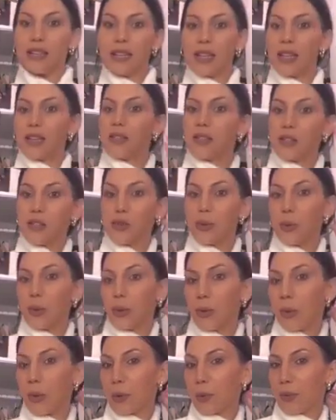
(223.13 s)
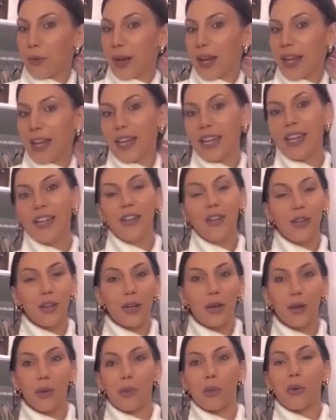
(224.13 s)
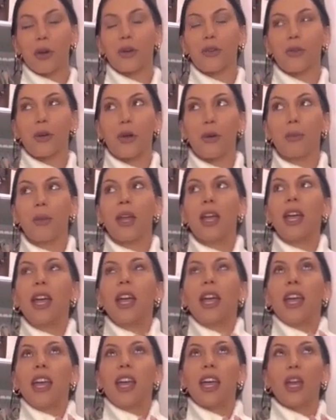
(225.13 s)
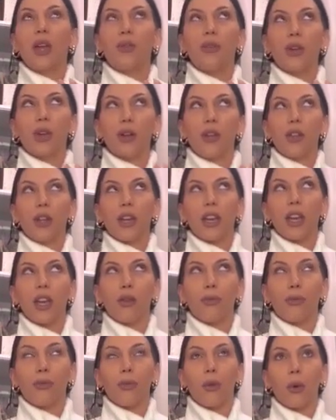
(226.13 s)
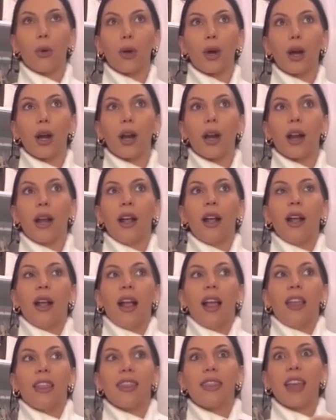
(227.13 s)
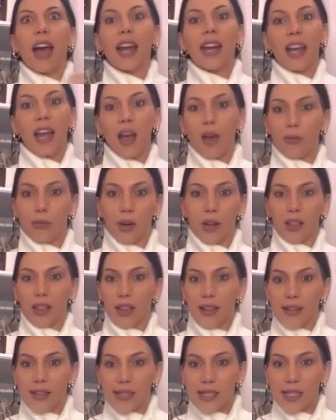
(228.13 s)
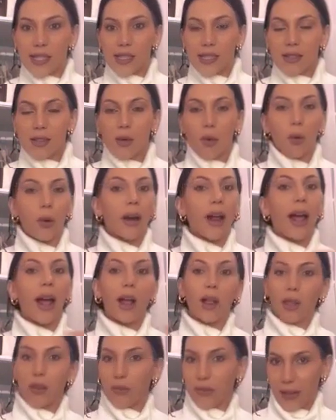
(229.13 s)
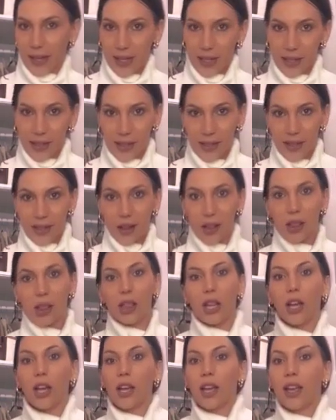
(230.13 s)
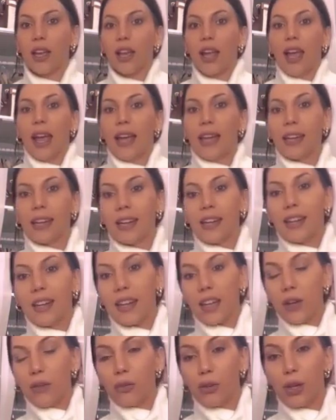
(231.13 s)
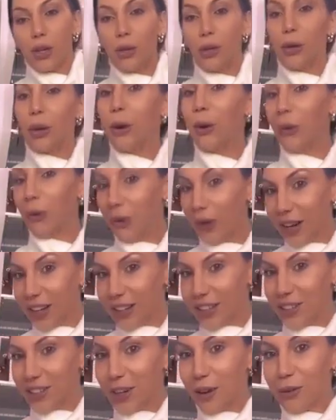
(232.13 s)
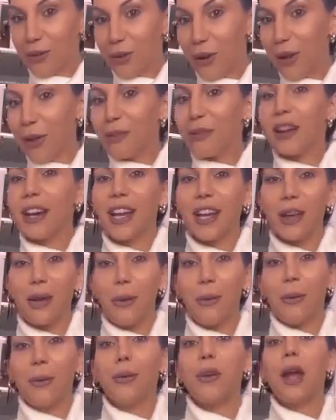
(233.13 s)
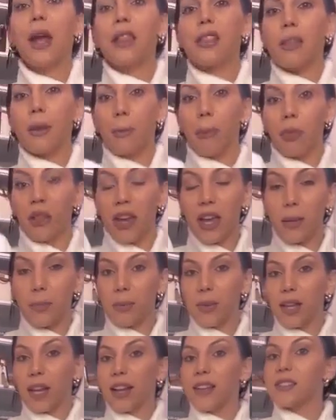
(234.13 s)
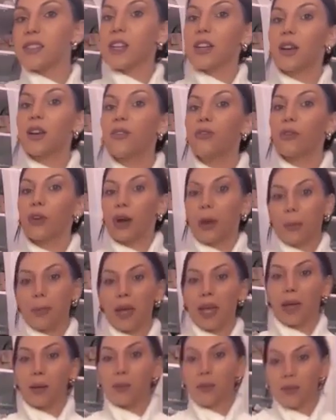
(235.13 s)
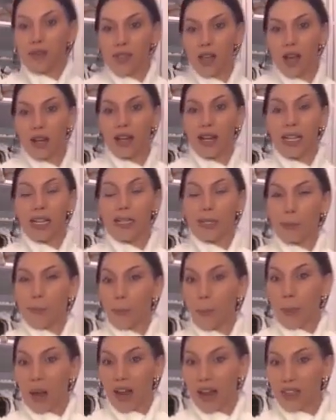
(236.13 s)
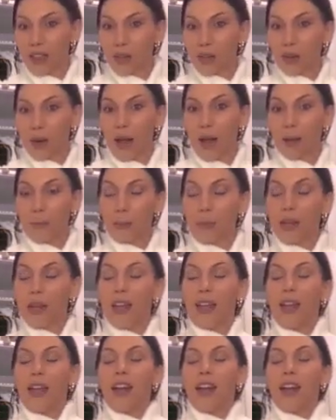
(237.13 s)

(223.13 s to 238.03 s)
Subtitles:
pieces to incorporate into your wardrobe if you're looking for that effortless or elevated look. And if you don't already own the Blake blazer from Amazon, it's by the drop.